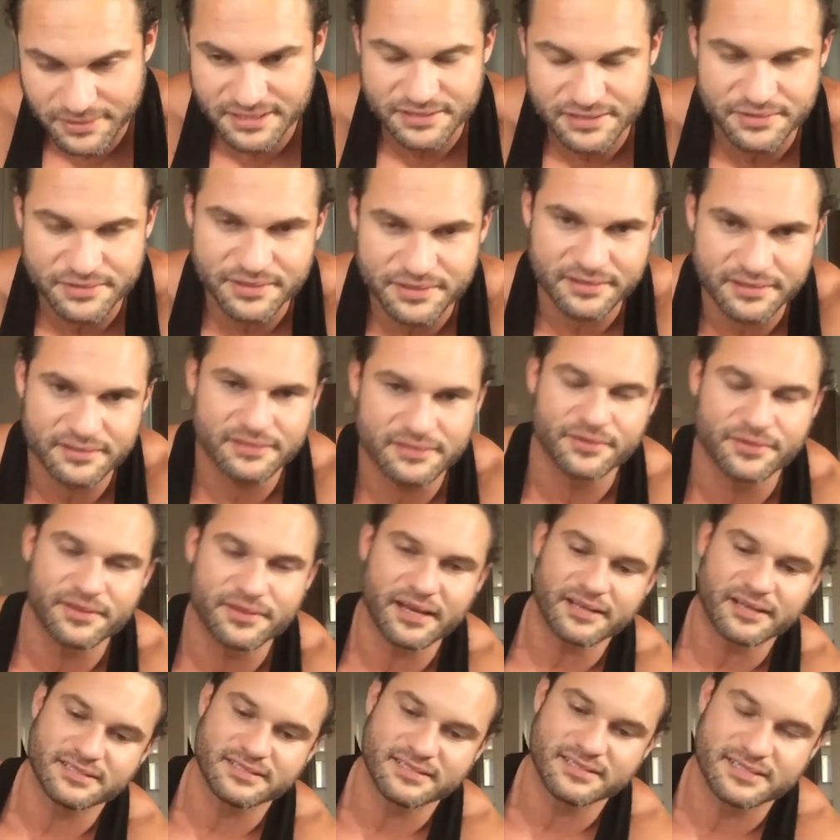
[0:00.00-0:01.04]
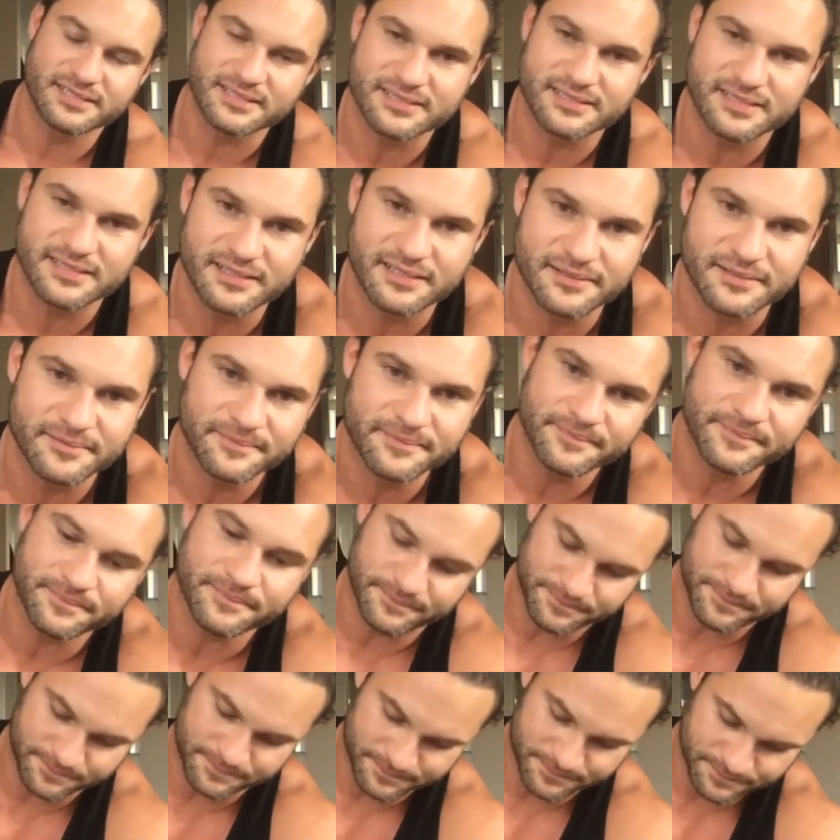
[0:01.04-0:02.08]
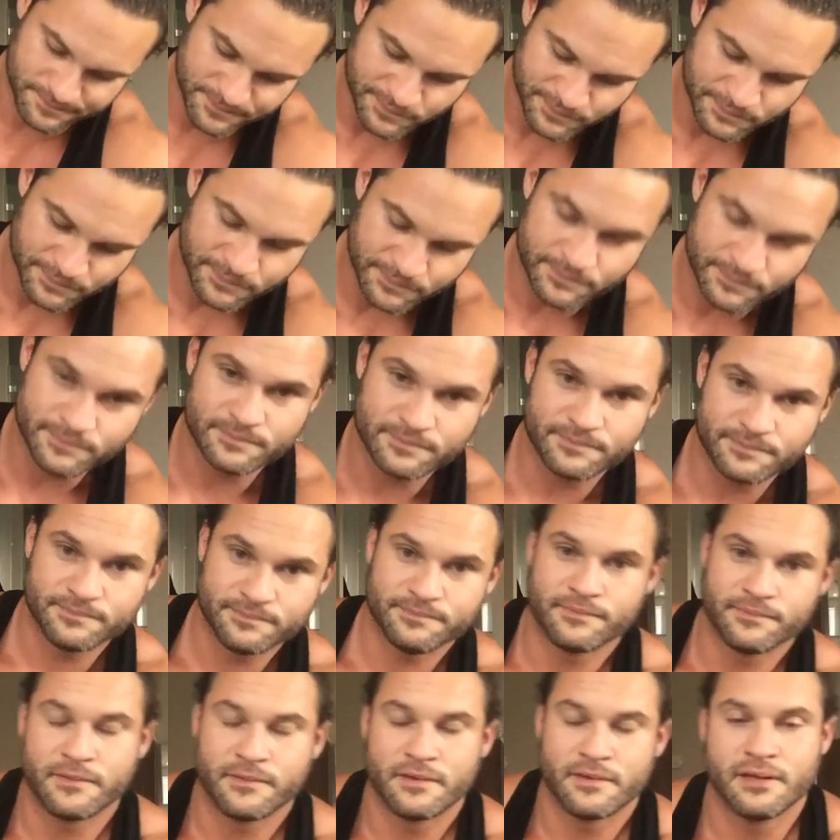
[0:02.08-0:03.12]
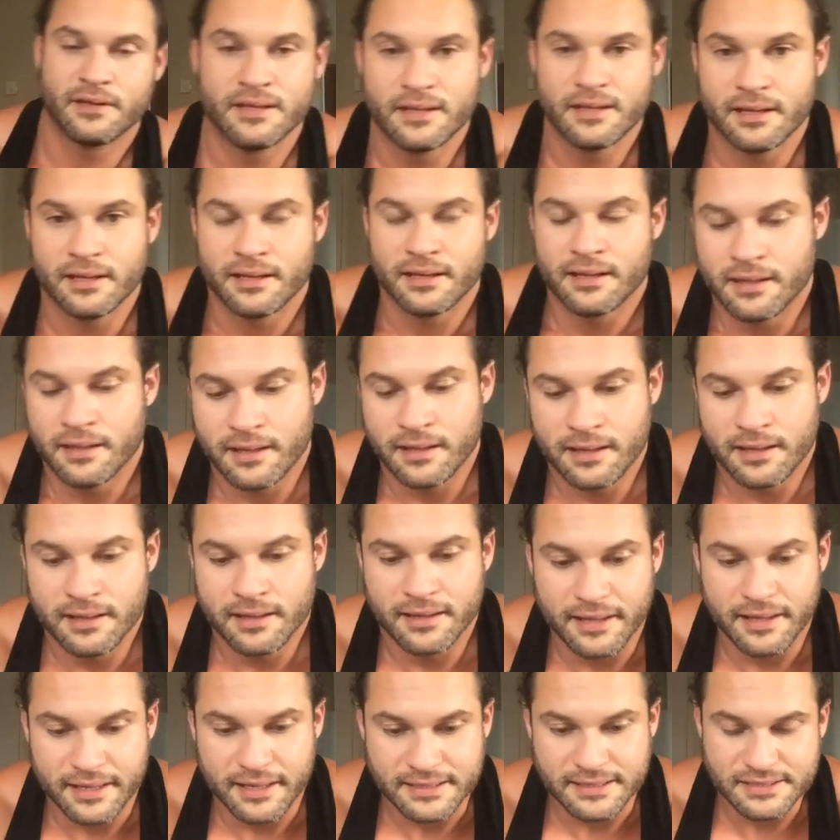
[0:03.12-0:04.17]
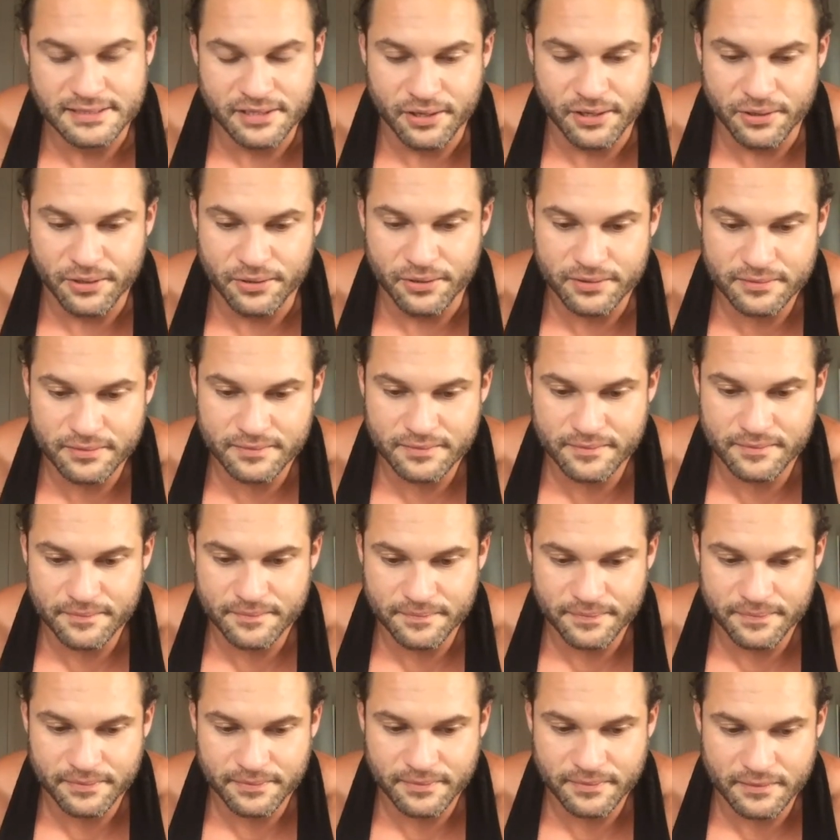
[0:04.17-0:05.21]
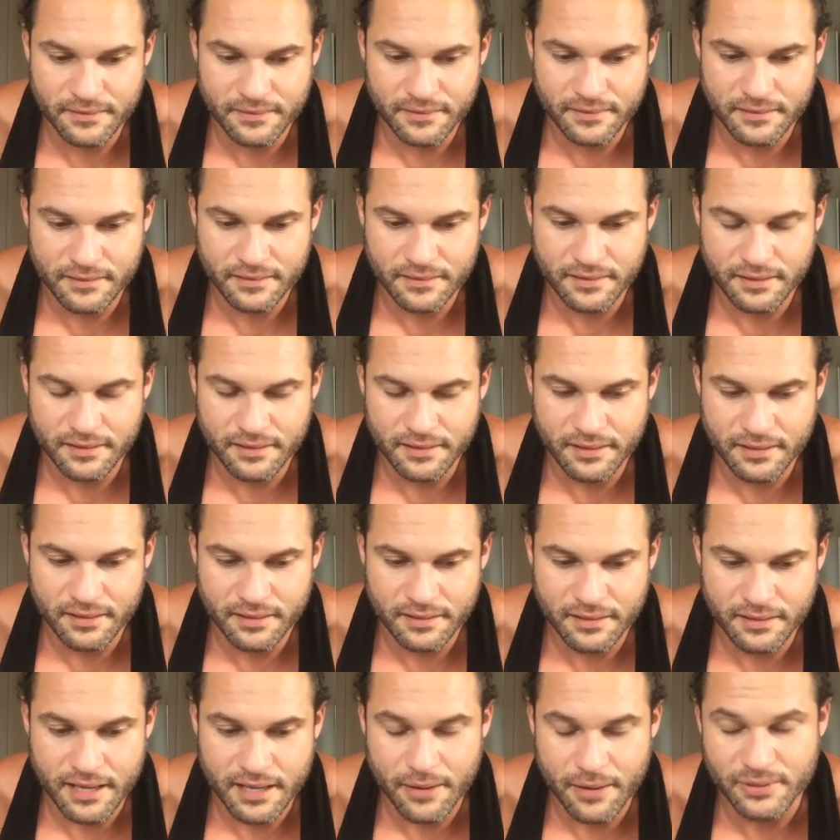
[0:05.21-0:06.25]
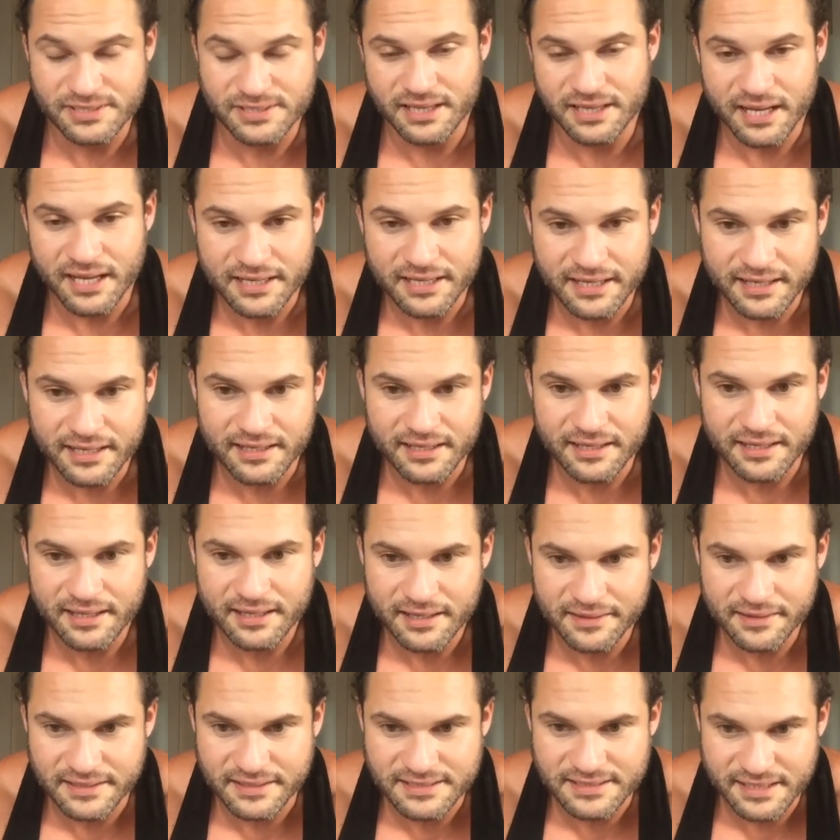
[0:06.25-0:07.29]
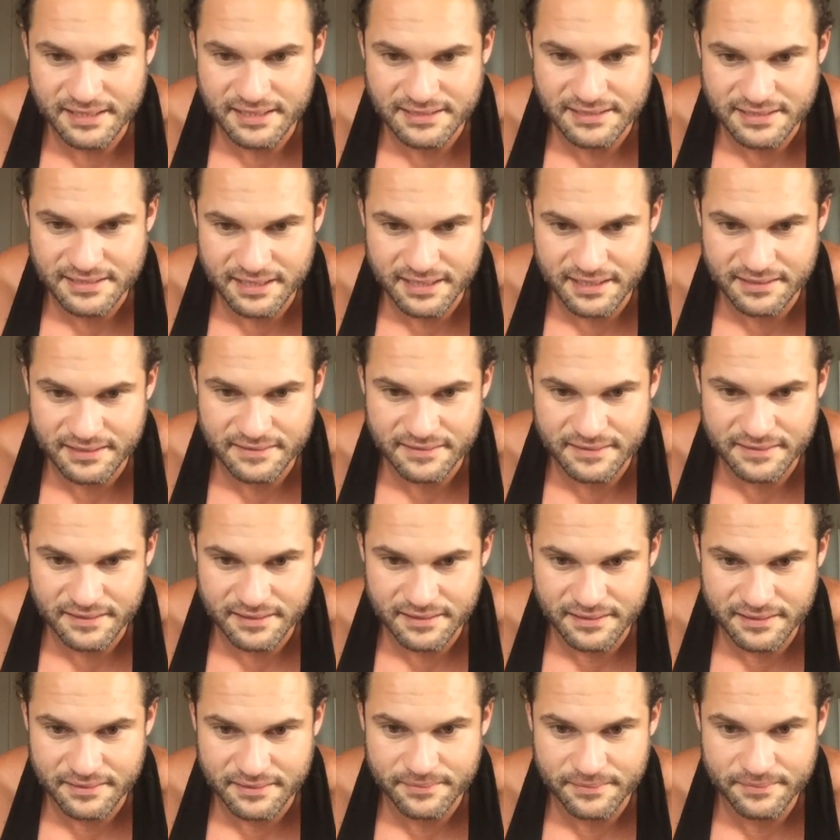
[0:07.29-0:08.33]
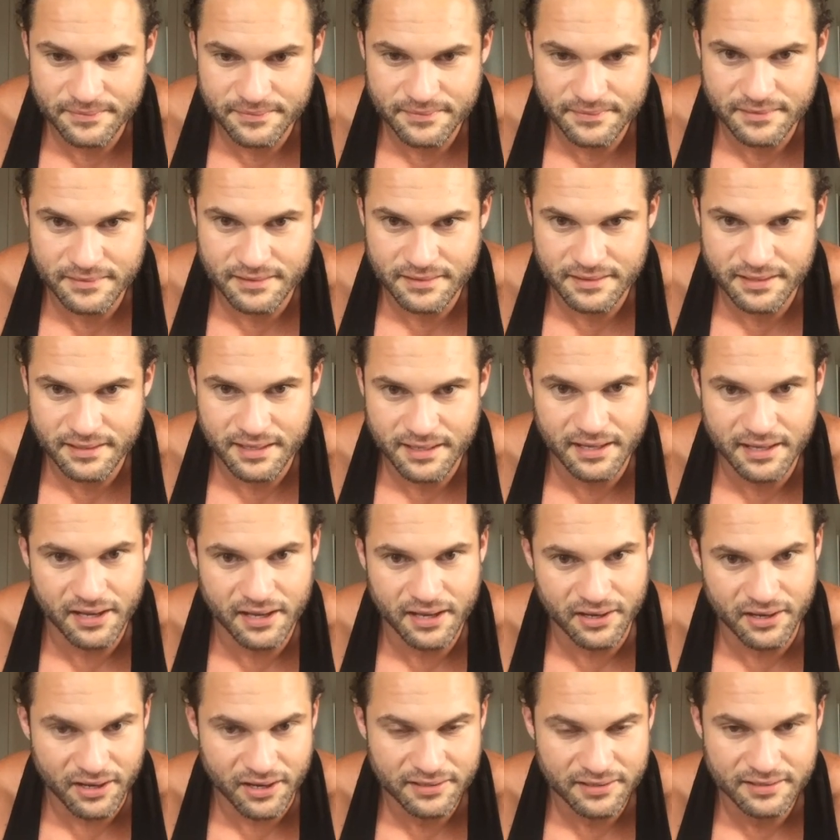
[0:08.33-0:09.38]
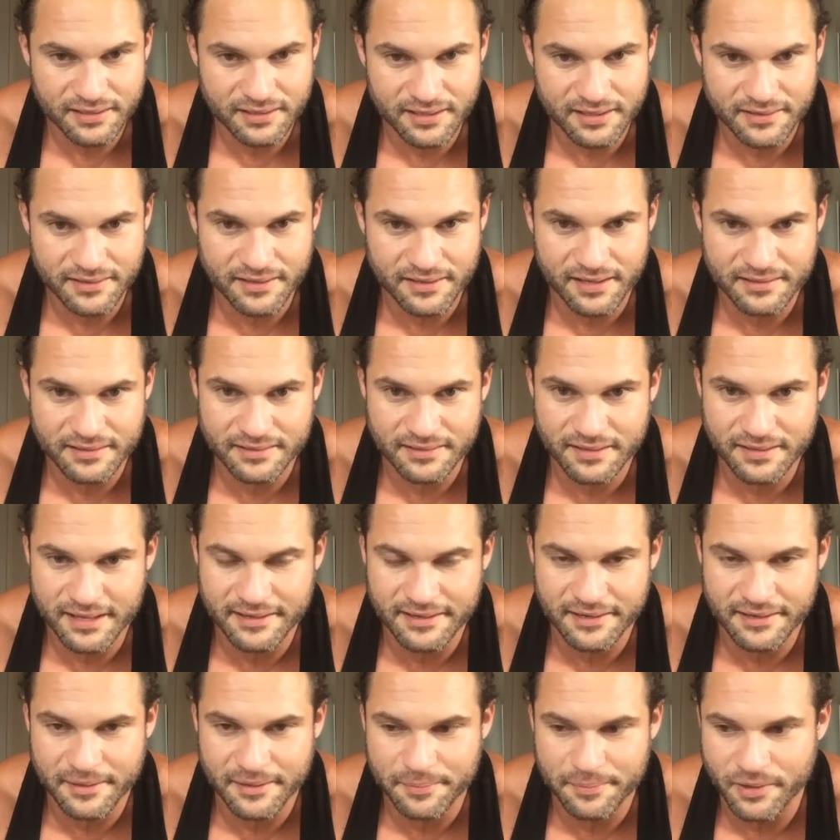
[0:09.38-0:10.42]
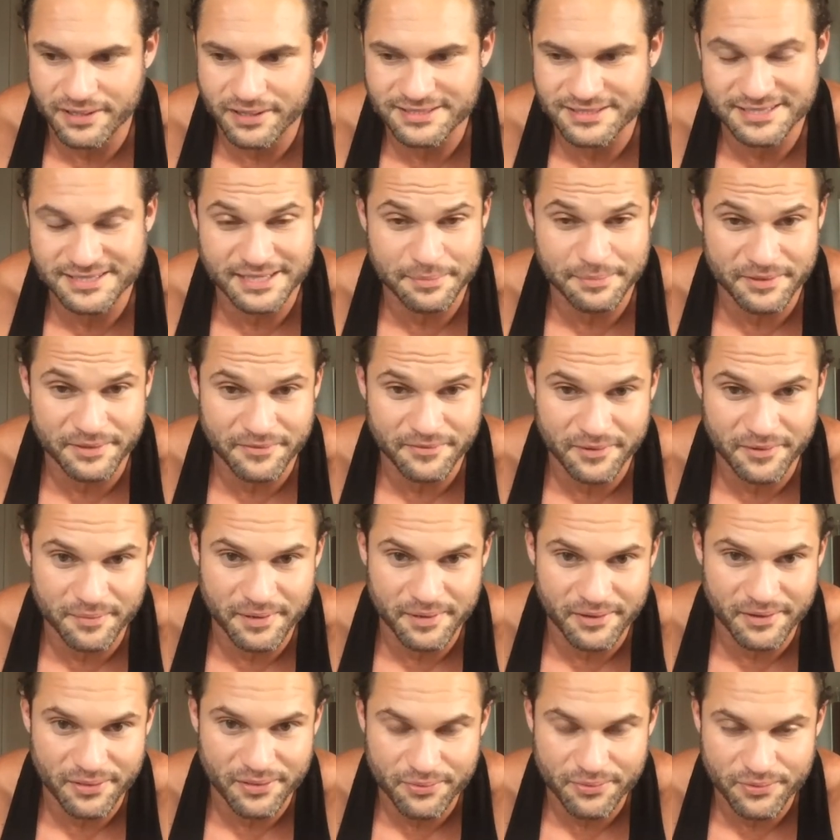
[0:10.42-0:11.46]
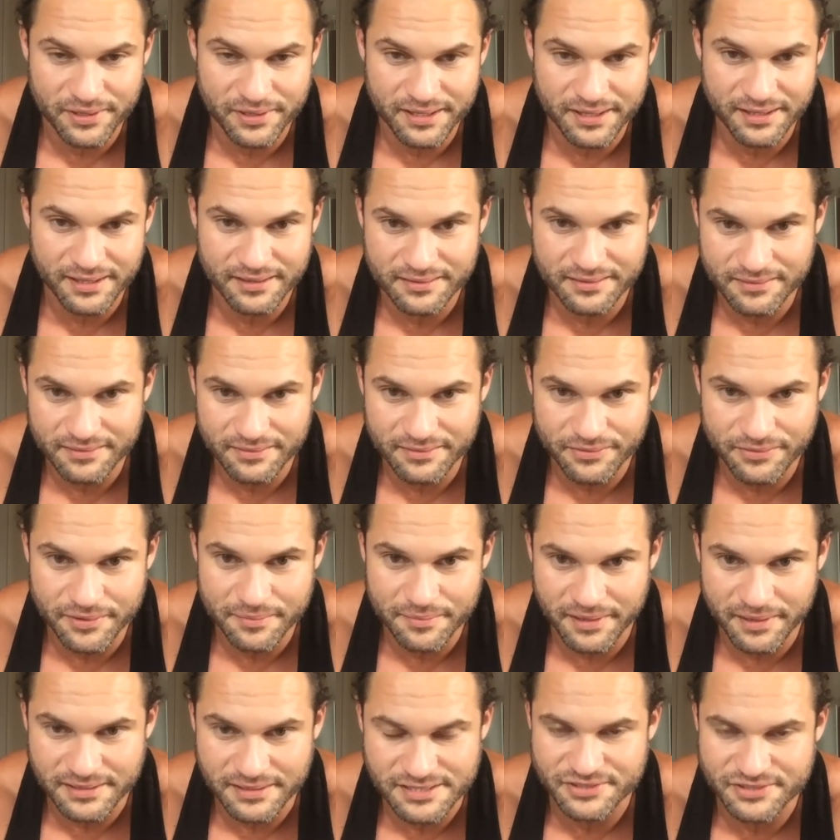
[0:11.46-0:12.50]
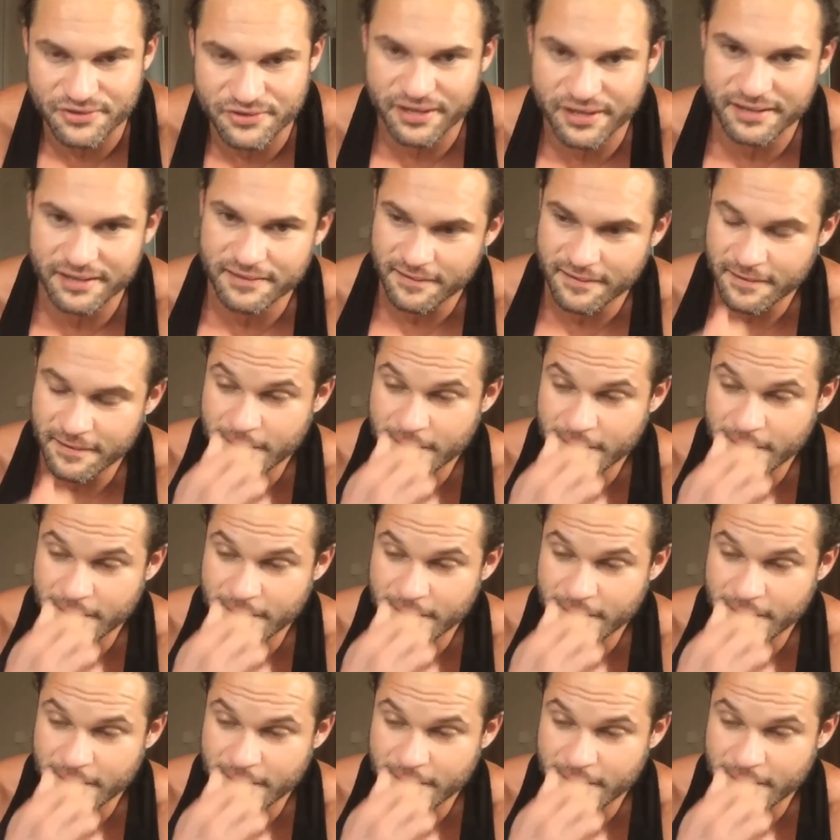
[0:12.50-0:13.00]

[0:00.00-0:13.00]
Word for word: 2016. Mm-hmm. Oh. Yeah, so I was lucky in the sense that I hung on. I ended up not sleeping for about three months straight,